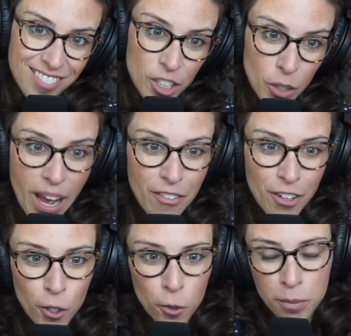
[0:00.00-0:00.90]
So have
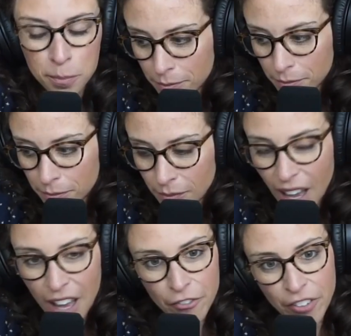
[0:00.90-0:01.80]
hope,
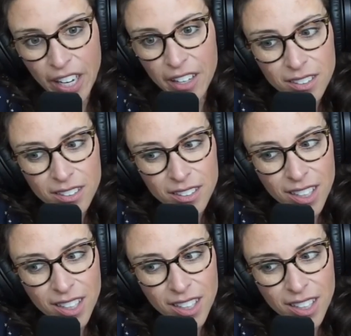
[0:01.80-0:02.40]
have faith,